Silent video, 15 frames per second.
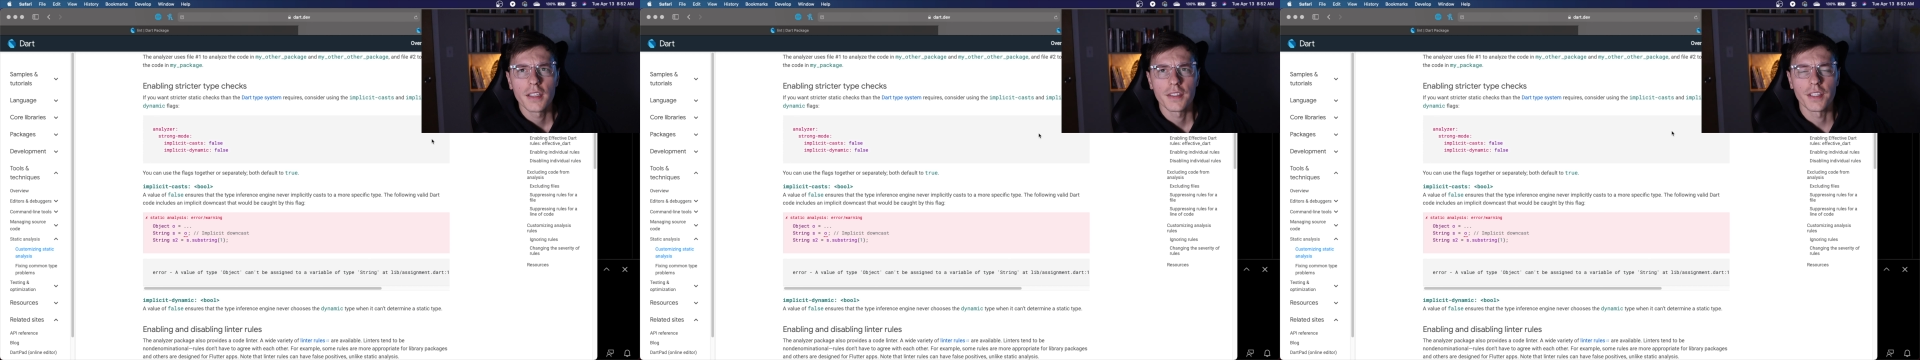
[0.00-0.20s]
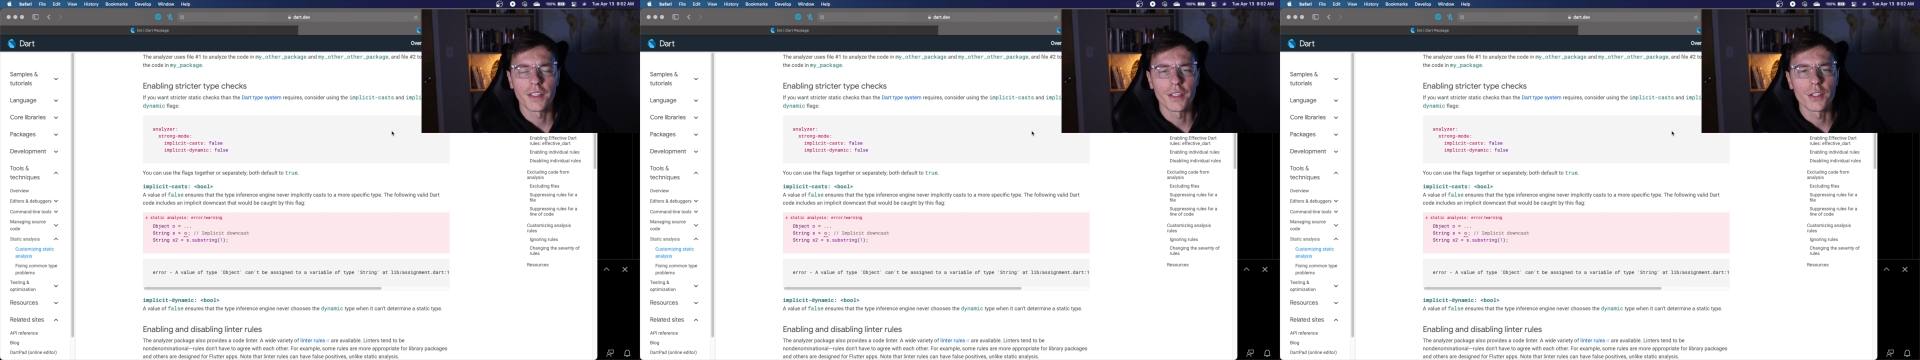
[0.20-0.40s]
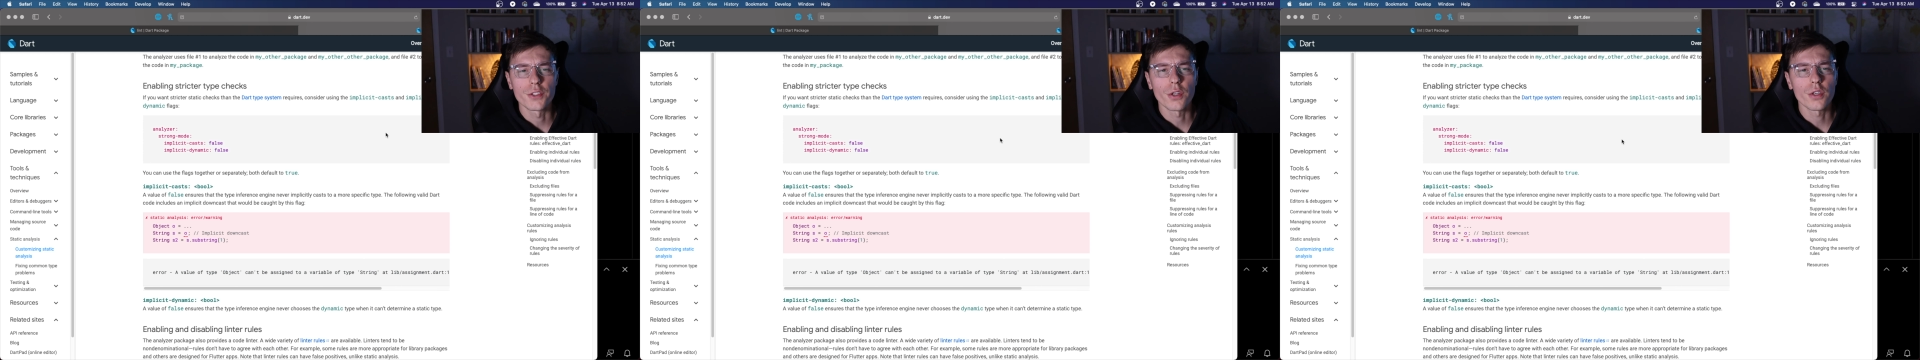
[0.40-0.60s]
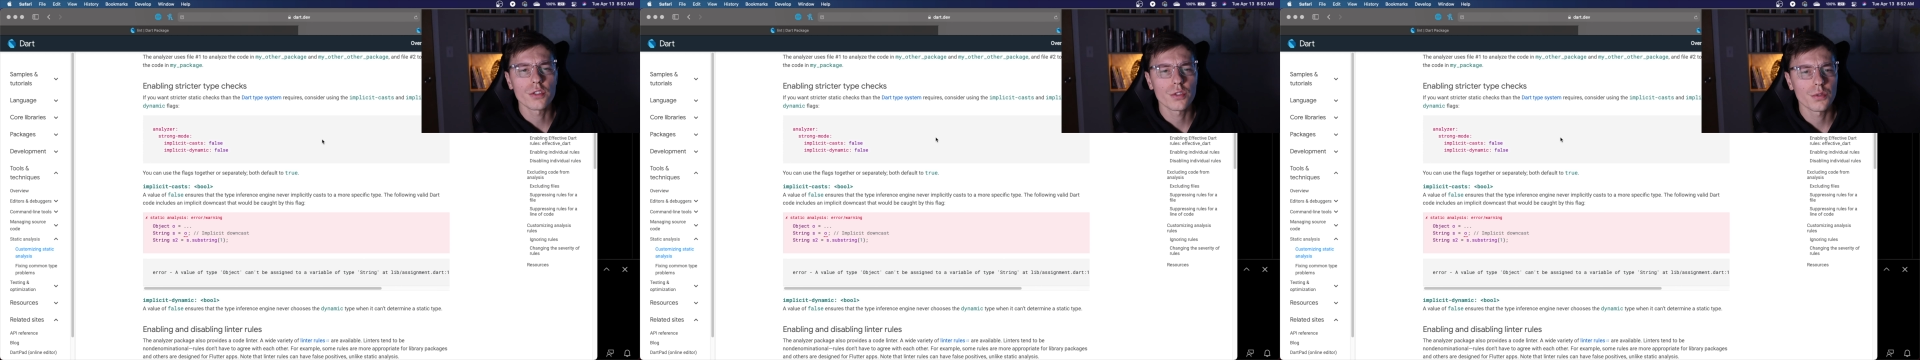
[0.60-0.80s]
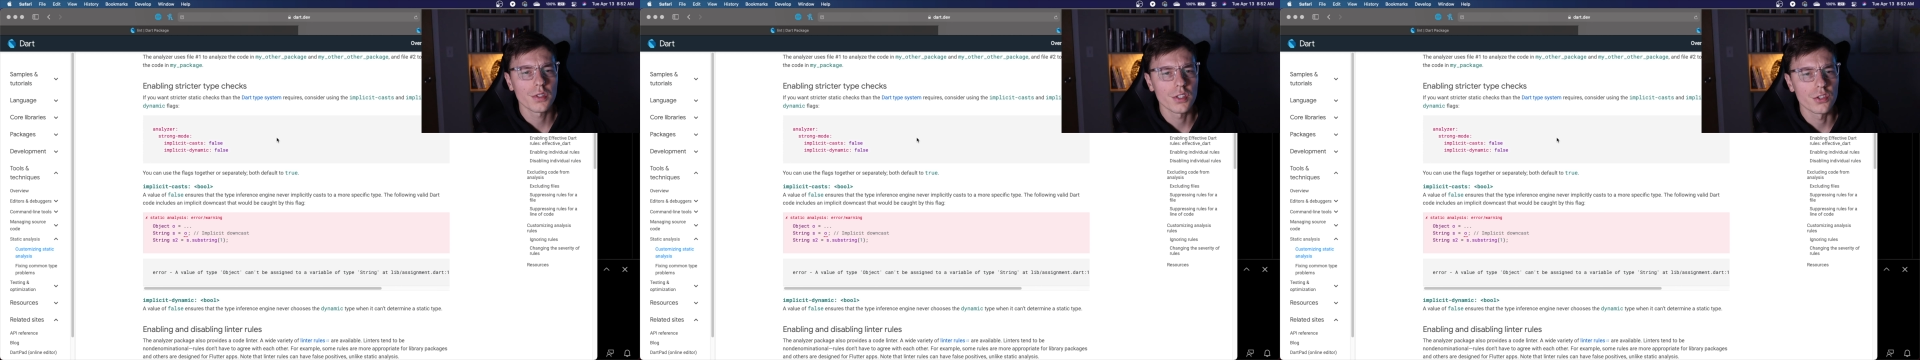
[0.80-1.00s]
Then there's
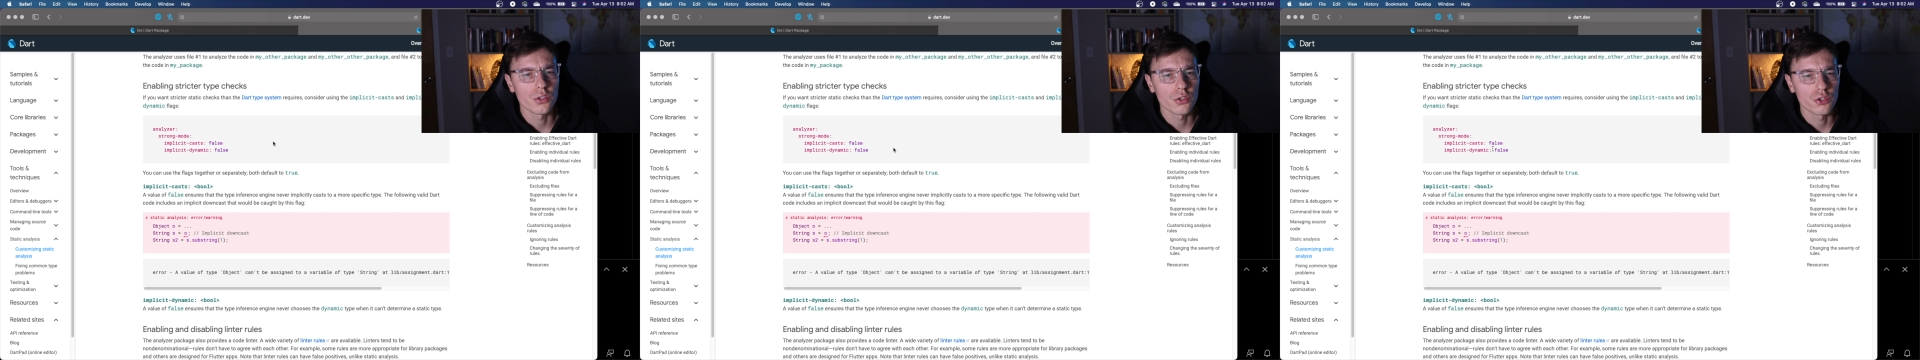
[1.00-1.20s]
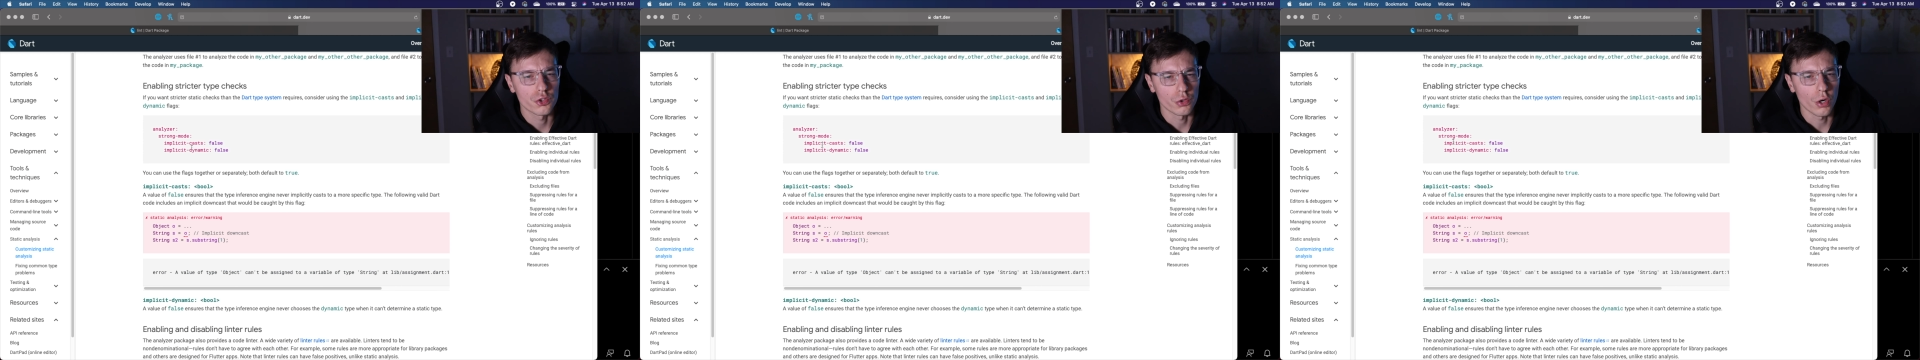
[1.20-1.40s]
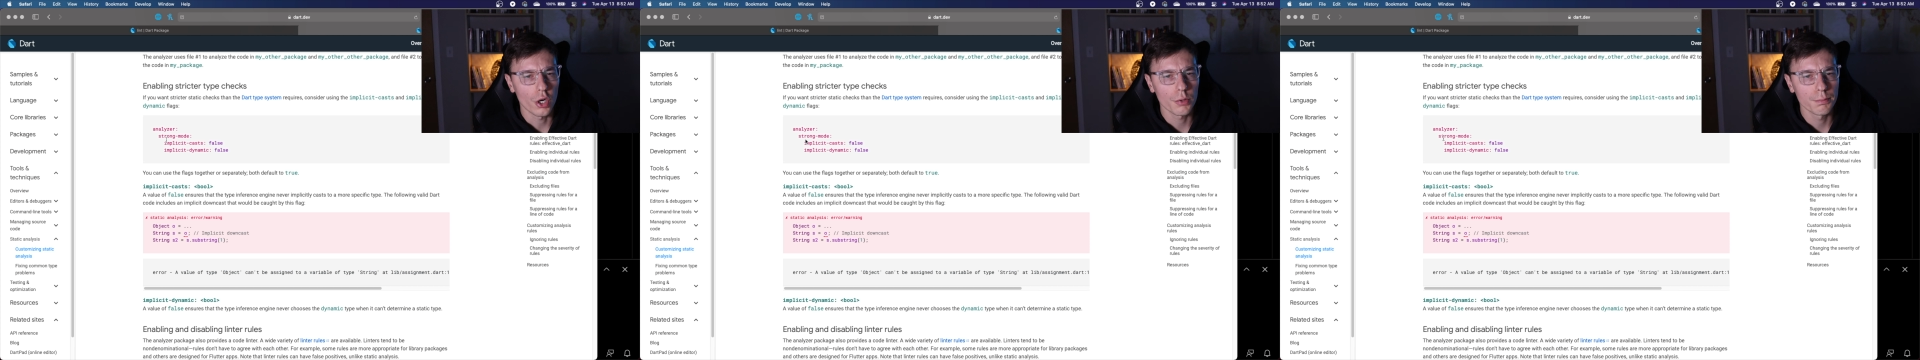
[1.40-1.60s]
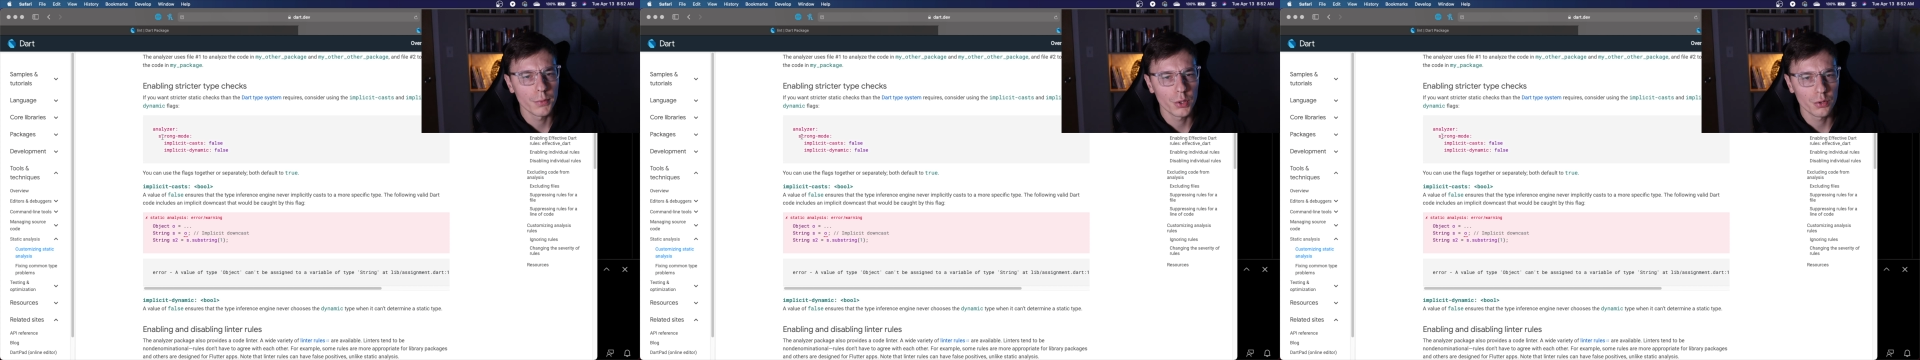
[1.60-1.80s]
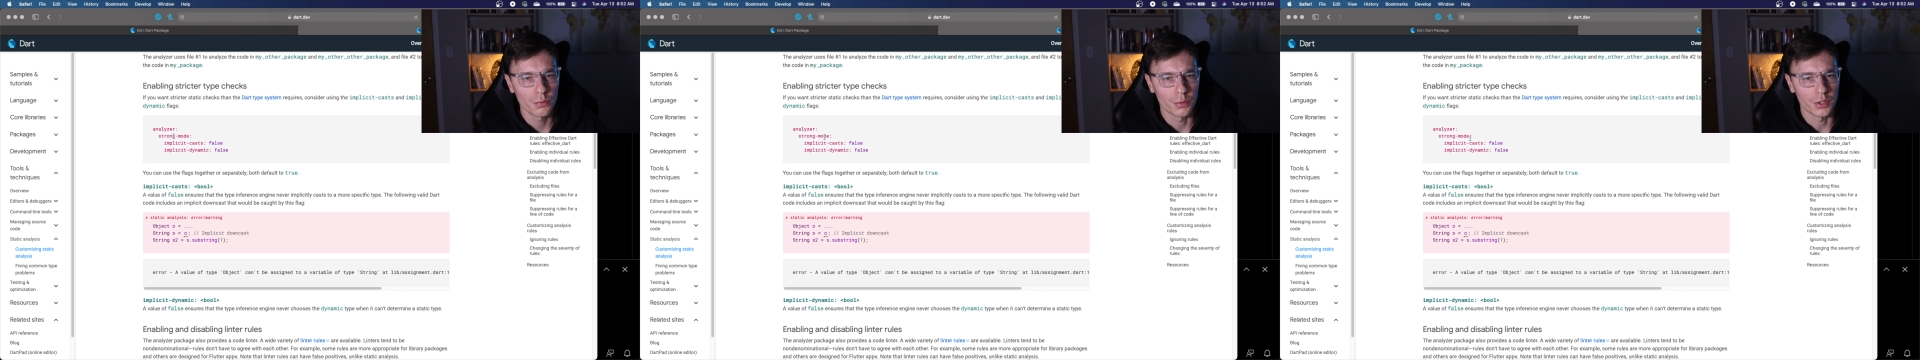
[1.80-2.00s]
also this strong
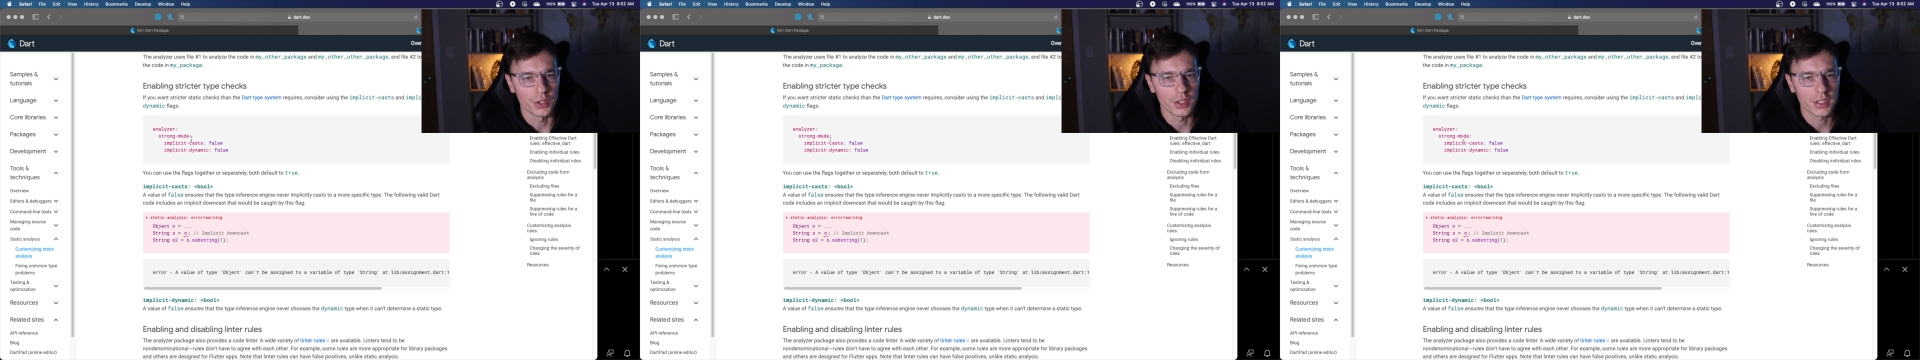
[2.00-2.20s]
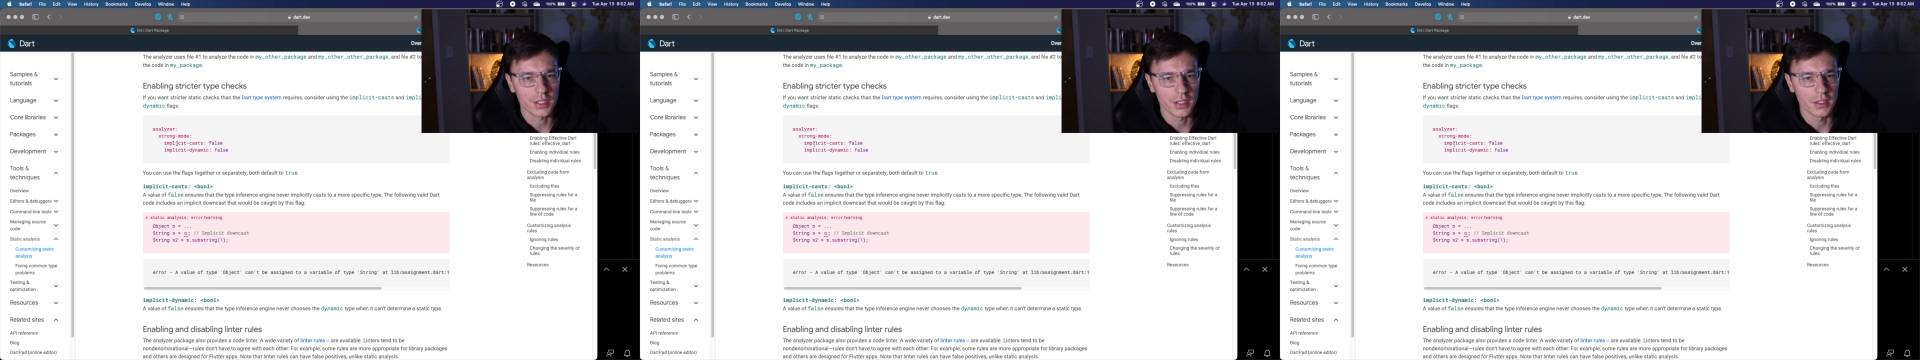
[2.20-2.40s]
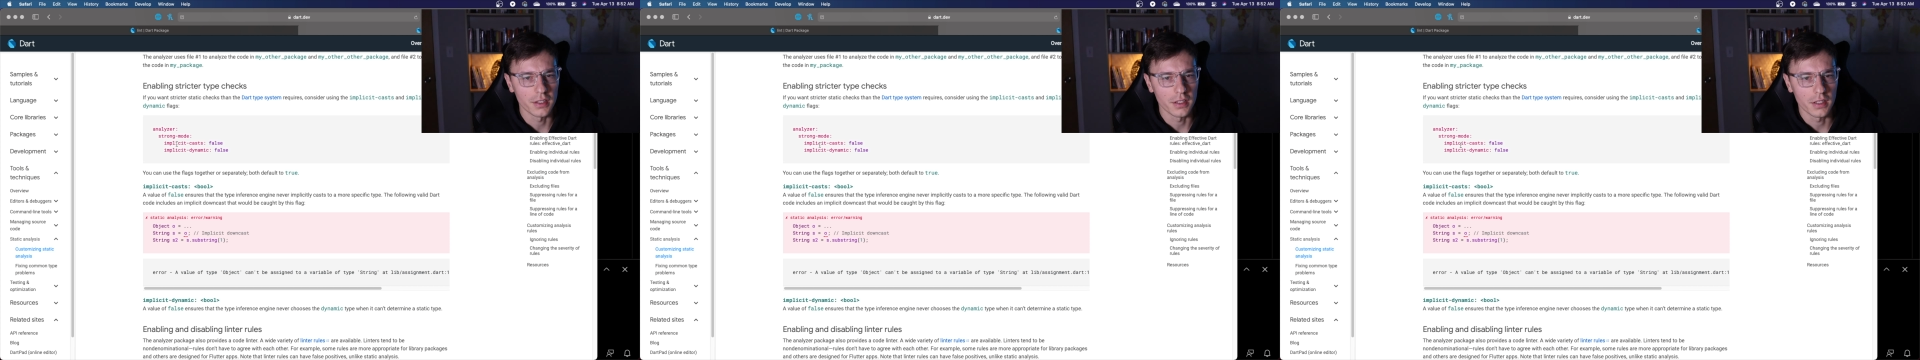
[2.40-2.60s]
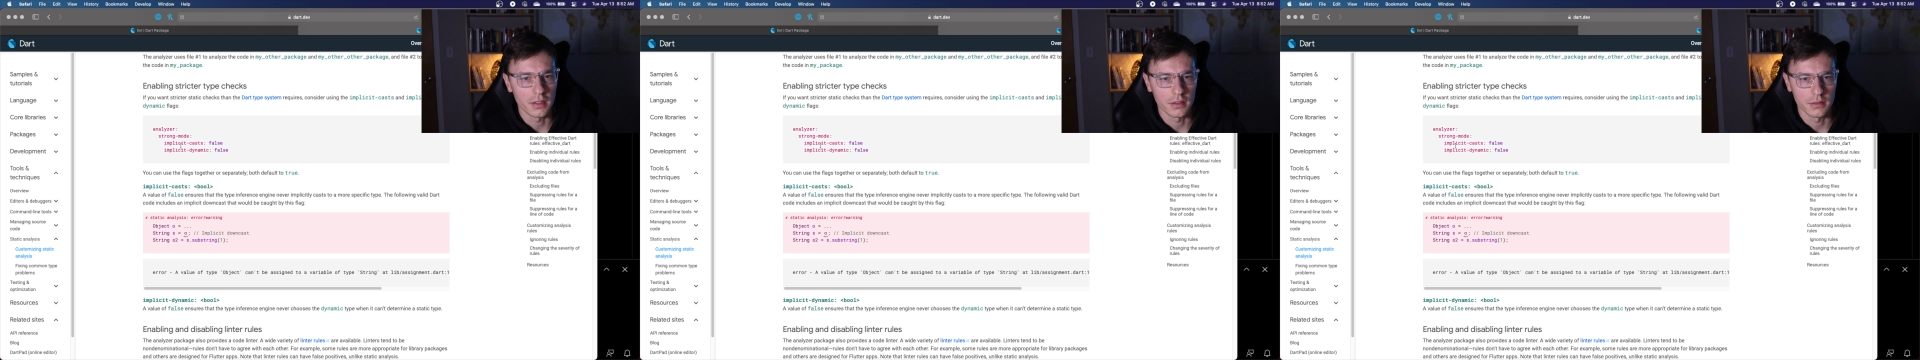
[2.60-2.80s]
mode where you can